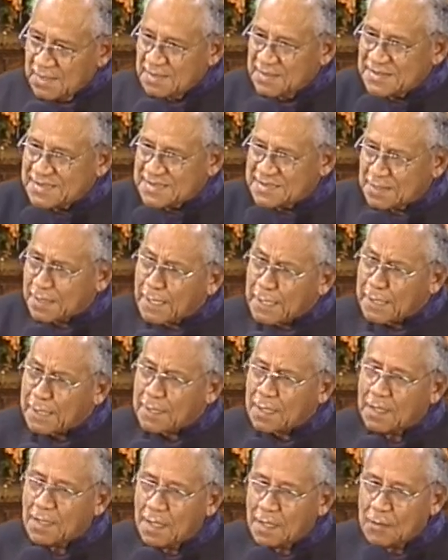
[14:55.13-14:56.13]

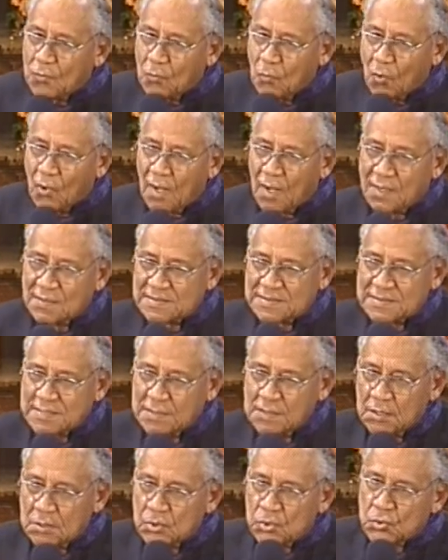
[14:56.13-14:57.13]
Satan wants
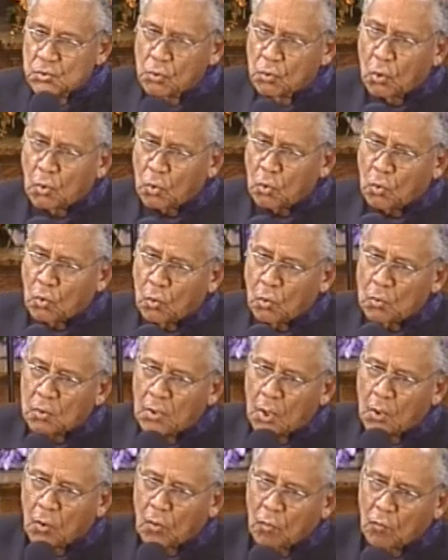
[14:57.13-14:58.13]

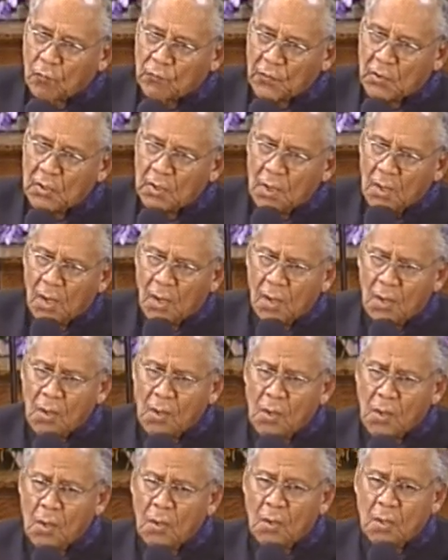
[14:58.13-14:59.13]
control over
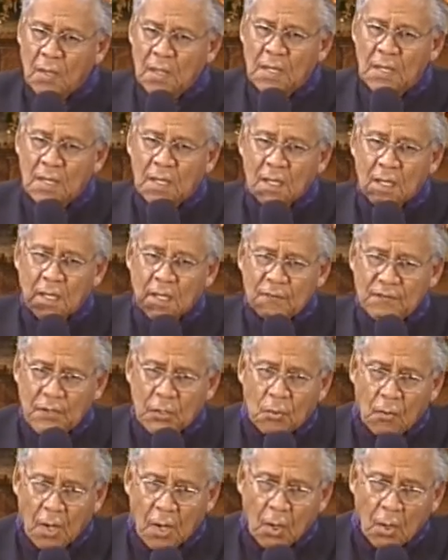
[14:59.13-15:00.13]
all of
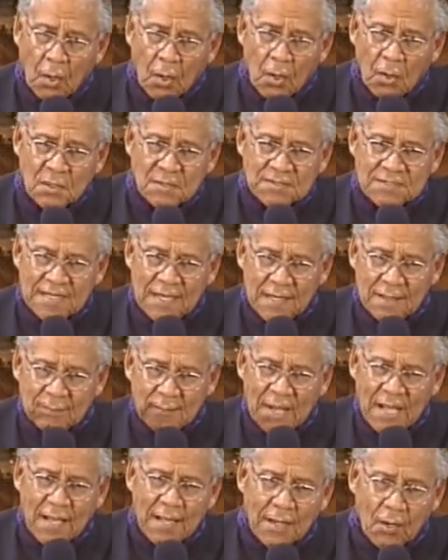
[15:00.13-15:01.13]
you alls and
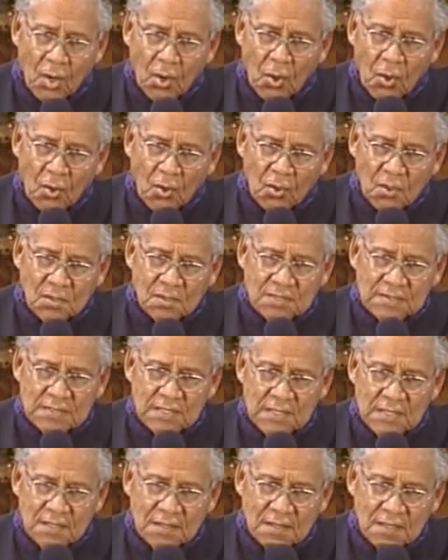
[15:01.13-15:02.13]
my alls and